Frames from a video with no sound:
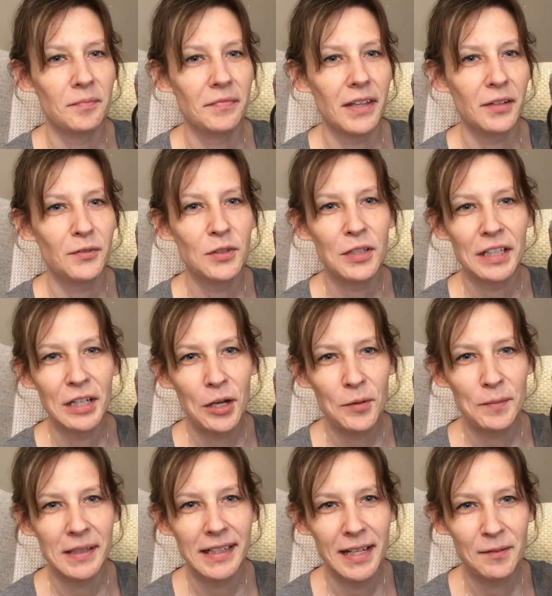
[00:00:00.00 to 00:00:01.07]
if you can help
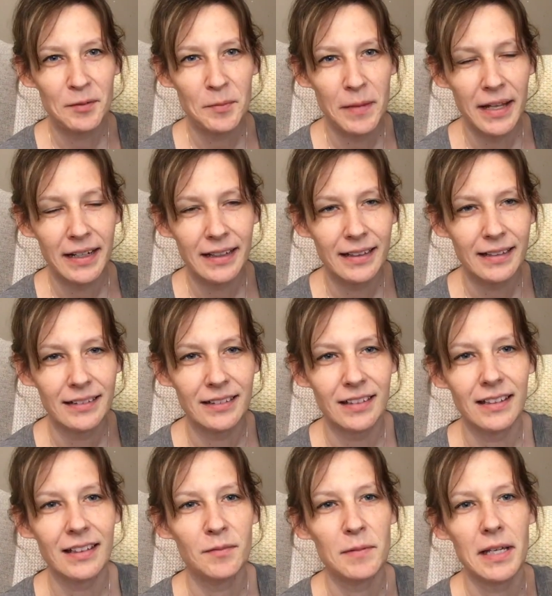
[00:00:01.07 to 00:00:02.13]
me name the mannequin,
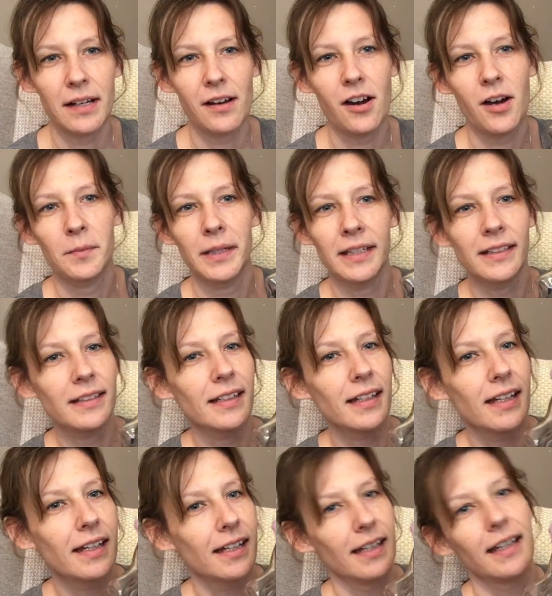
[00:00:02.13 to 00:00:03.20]
leave me a comment.
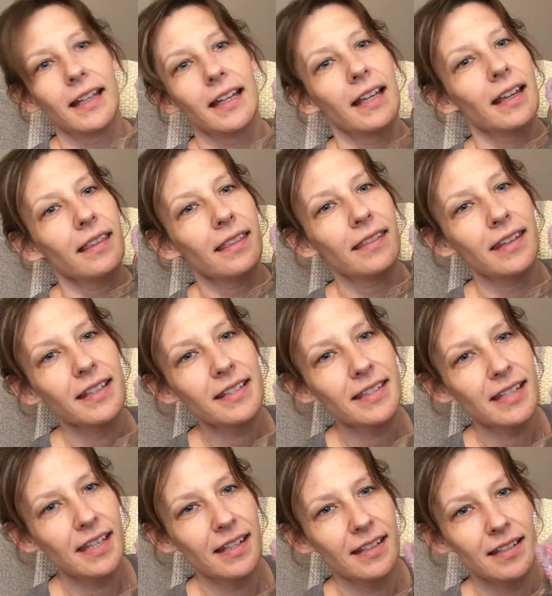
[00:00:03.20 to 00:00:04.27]

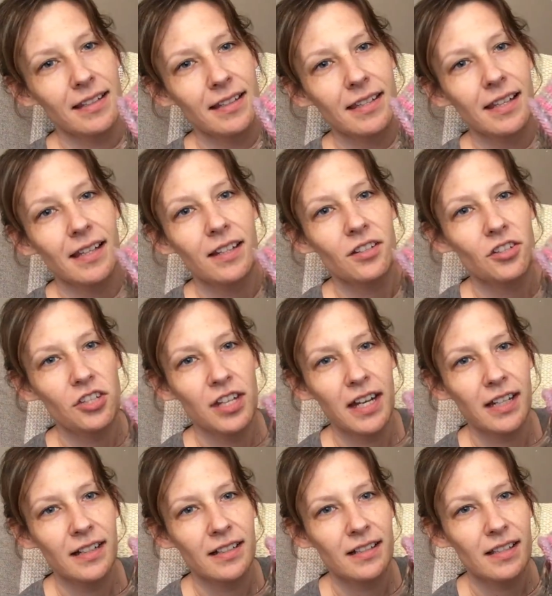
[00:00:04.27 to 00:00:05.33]
This is
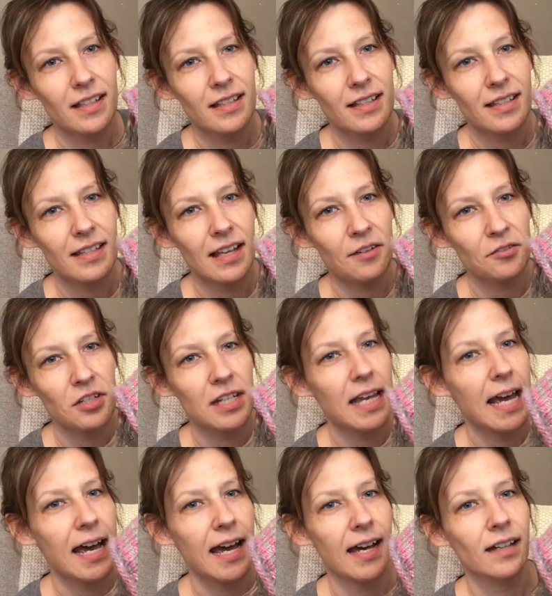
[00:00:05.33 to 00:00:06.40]
Shannon's slouchy
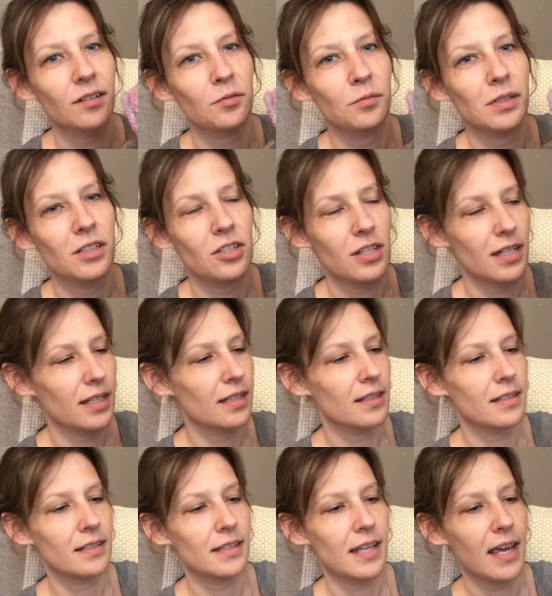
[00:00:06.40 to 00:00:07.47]
hat, which
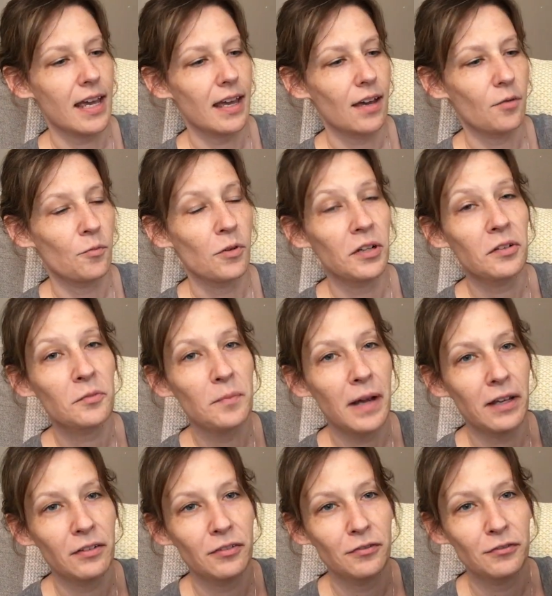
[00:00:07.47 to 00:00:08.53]
is one of
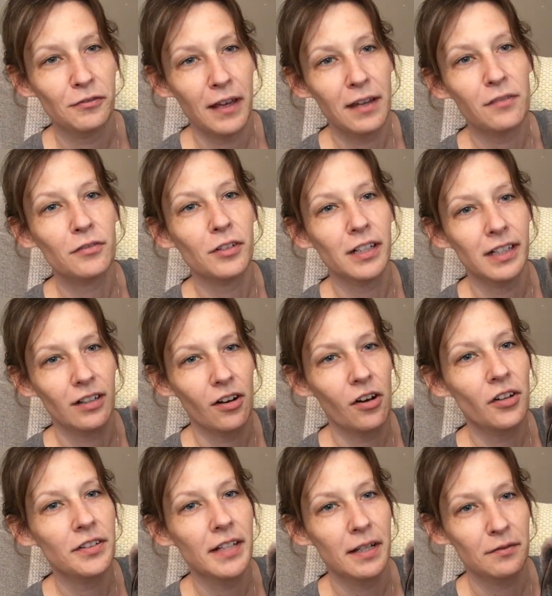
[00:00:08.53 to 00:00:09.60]
my favorite,
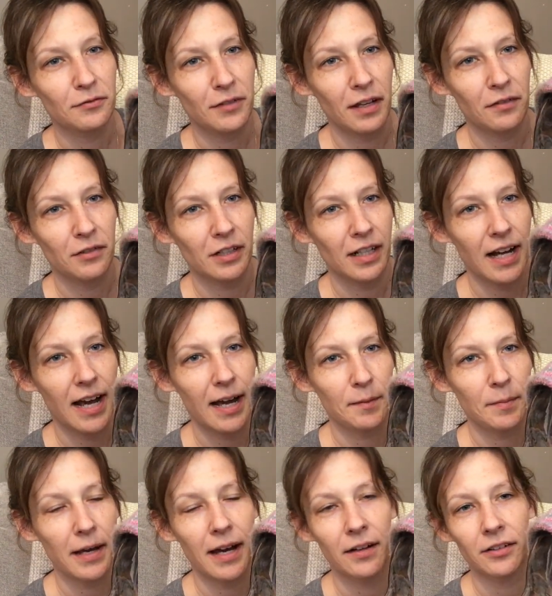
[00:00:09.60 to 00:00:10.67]
all-time favorite hat
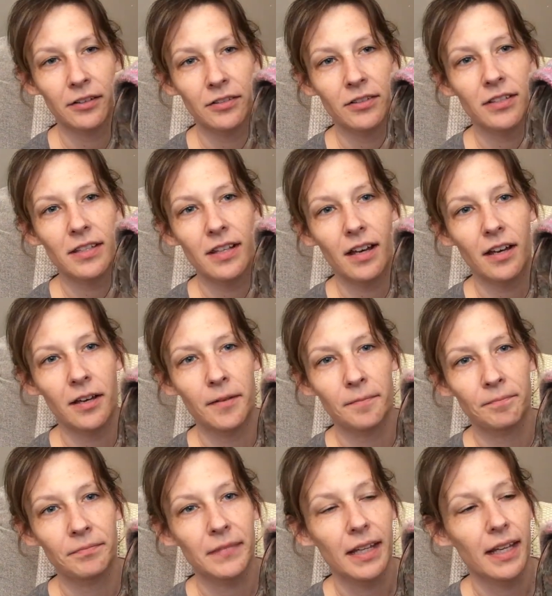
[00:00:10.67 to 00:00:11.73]
patterns.
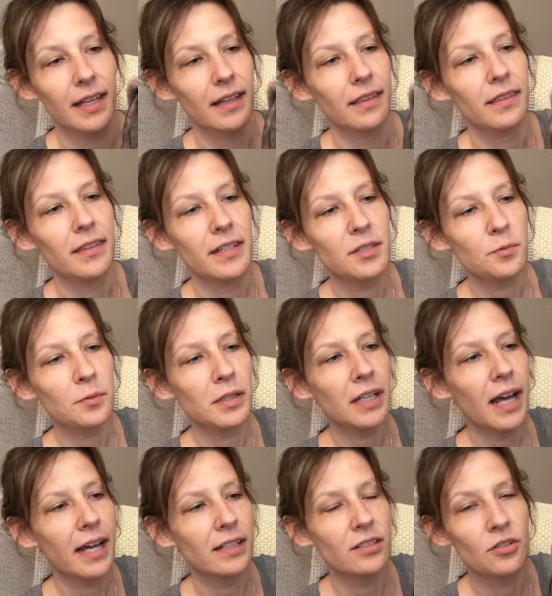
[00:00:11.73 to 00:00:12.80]
This one,
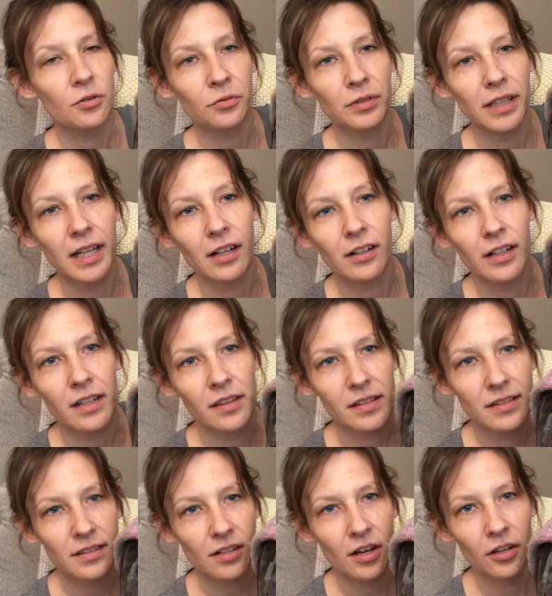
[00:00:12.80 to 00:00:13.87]
I don't carry
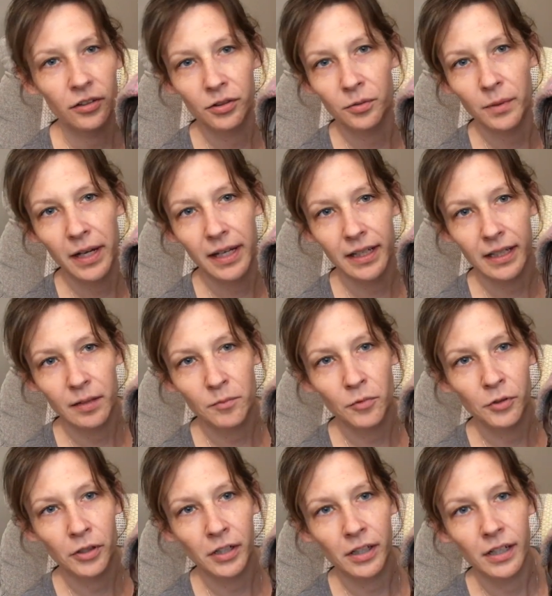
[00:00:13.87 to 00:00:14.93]
this colorway
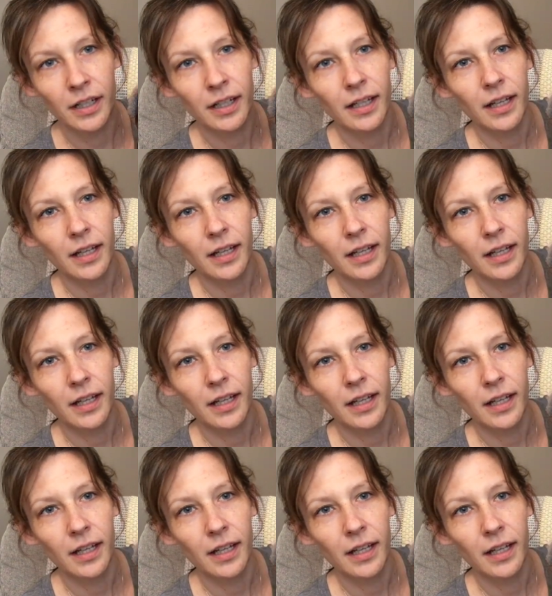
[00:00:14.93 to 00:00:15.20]
anymore.